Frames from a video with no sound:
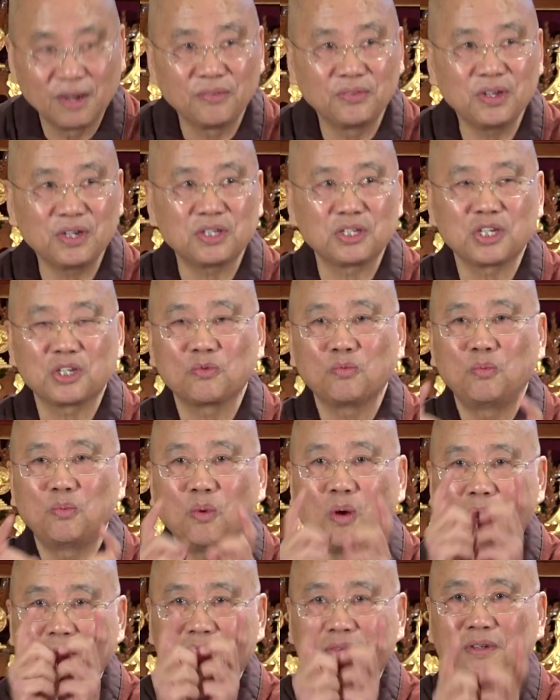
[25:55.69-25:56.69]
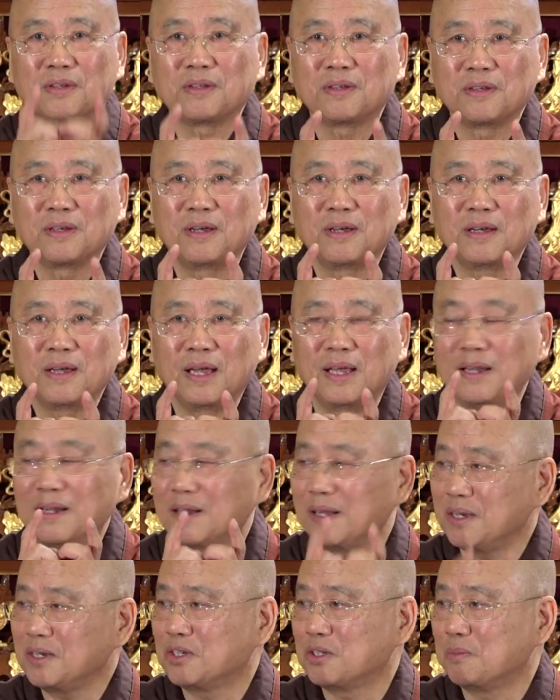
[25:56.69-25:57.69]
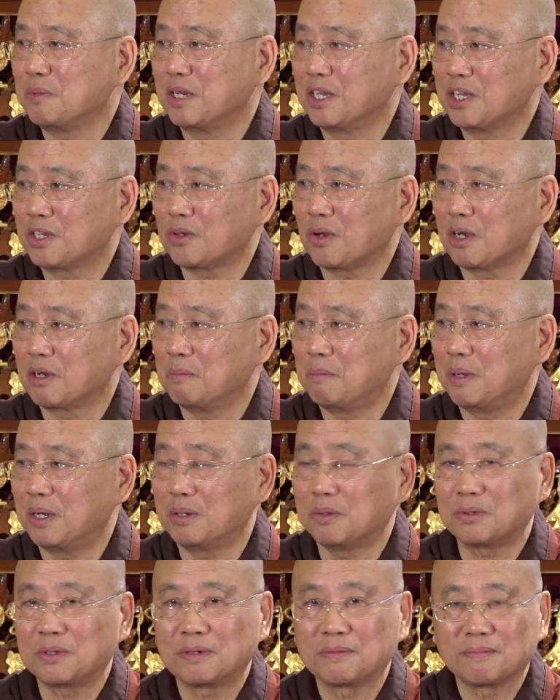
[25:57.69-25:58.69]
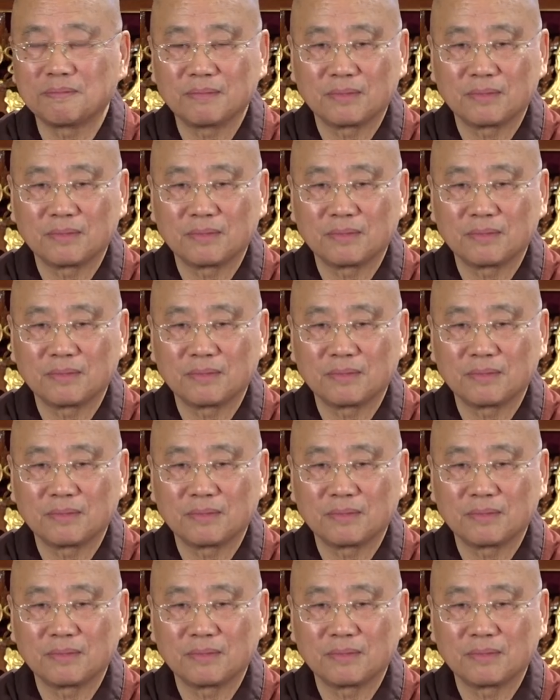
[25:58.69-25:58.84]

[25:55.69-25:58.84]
This is what enlightenment is all about.